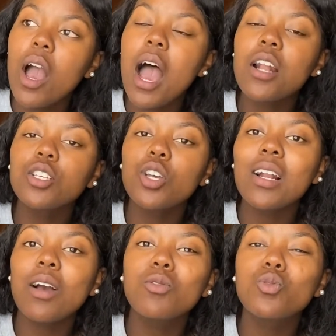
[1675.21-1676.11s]
And it's not
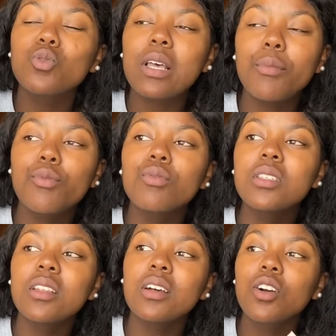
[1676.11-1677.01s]
like
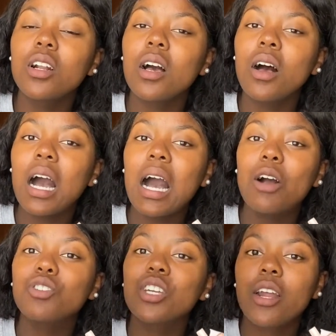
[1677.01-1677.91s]
usabugusi, they're gonna
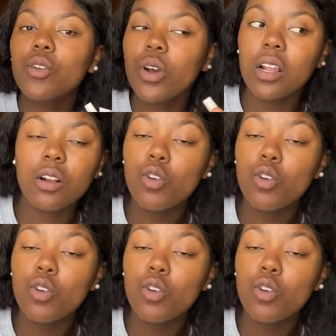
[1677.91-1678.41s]
outshine you.